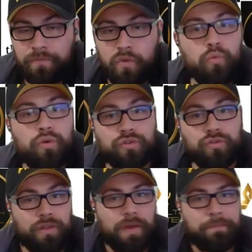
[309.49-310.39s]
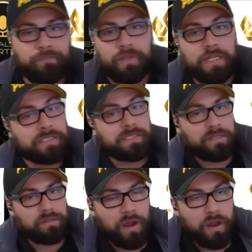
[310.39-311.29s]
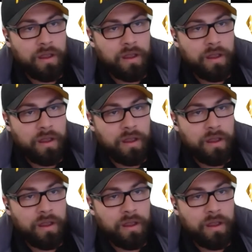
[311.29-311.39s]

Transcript: Who wouldn't do that? That's exactly right.